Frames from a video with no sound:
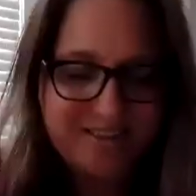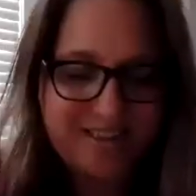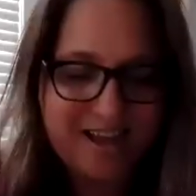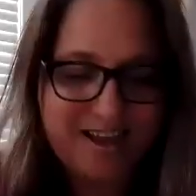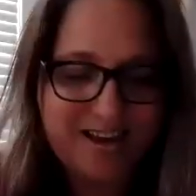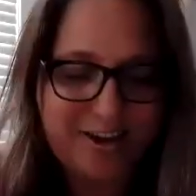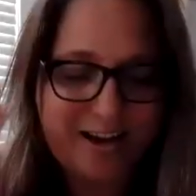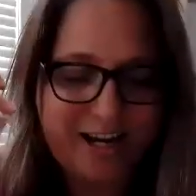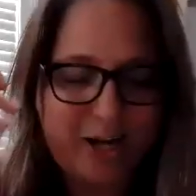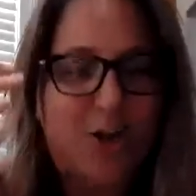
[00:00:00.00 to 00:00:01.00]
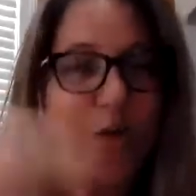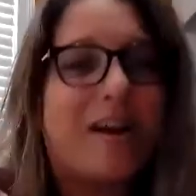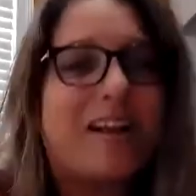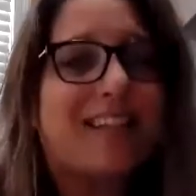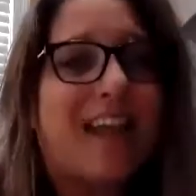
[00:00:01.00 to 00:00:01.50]
than your
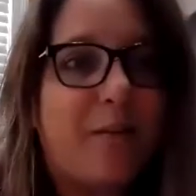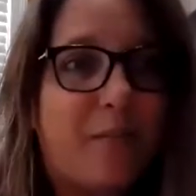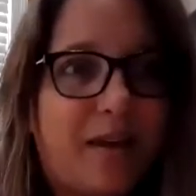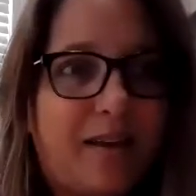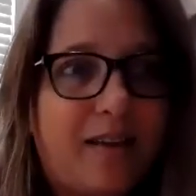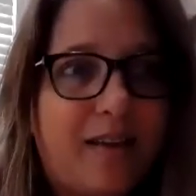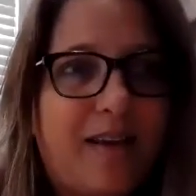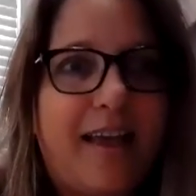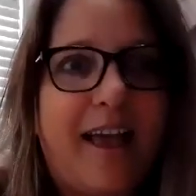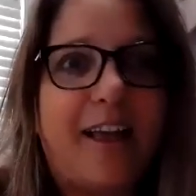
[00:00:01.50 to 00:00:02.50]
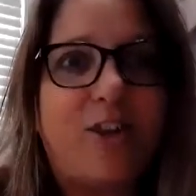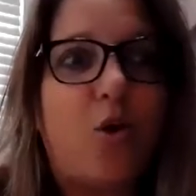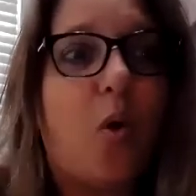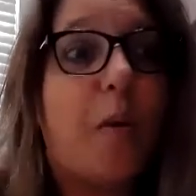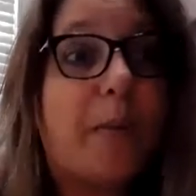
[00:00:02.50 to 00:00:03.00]
excitement and
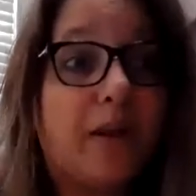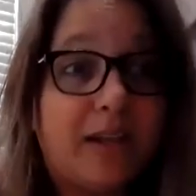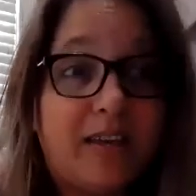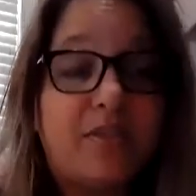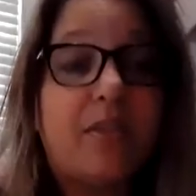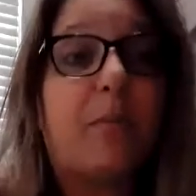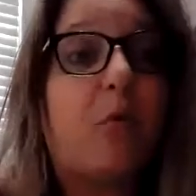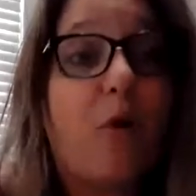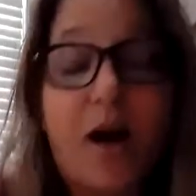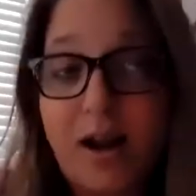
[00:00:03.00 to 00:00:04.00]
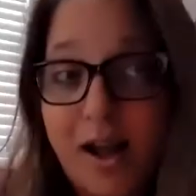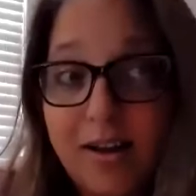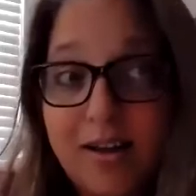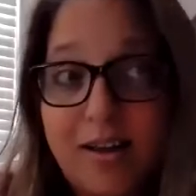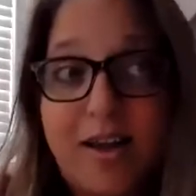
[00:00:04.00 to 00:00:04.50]
your belief in the
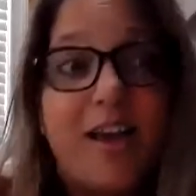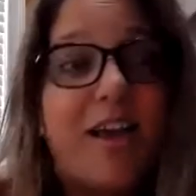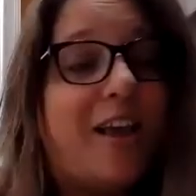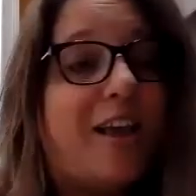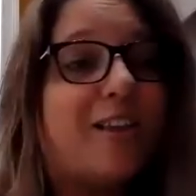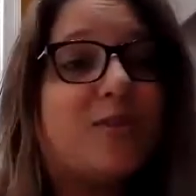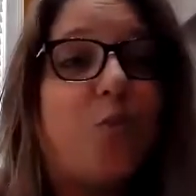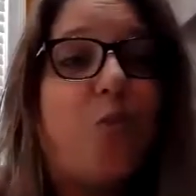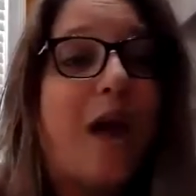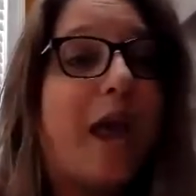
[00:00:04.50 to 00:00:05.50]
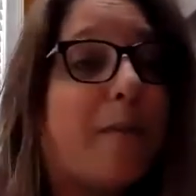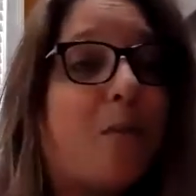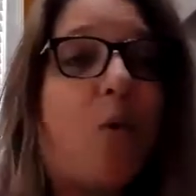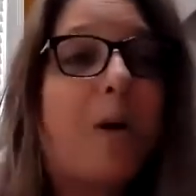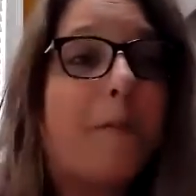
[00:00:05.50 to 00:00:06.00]
product is way
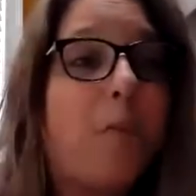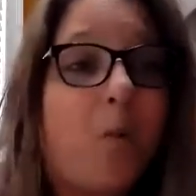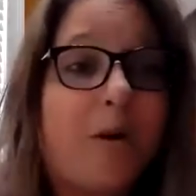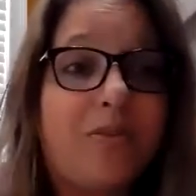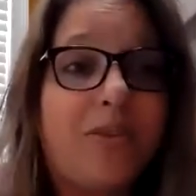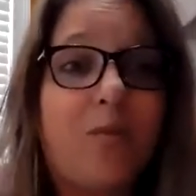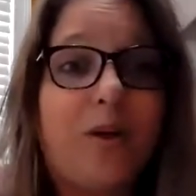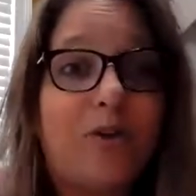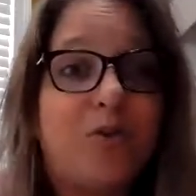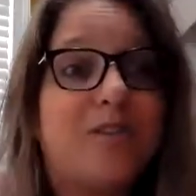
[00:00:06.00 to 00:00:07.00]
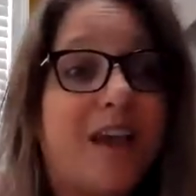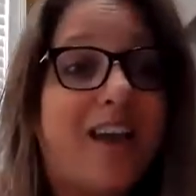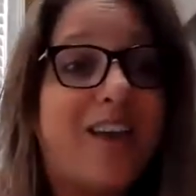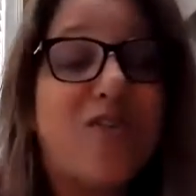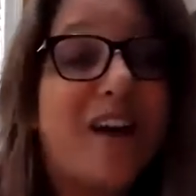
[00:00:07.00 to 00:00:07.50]
more important than what you say.
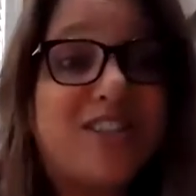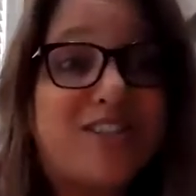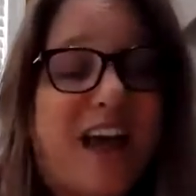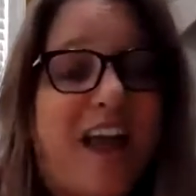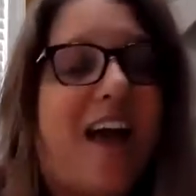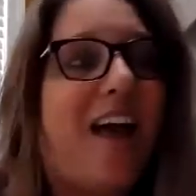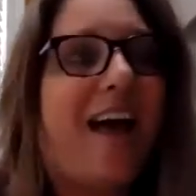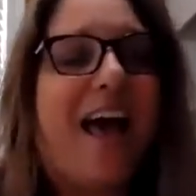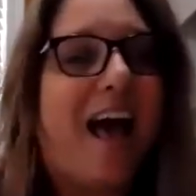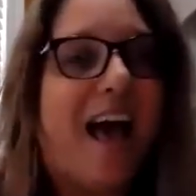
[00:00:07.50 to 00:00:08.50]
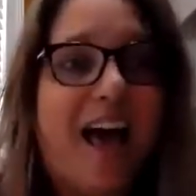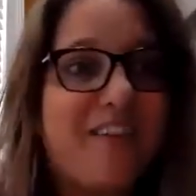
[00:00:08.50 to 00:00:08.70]
You guys, I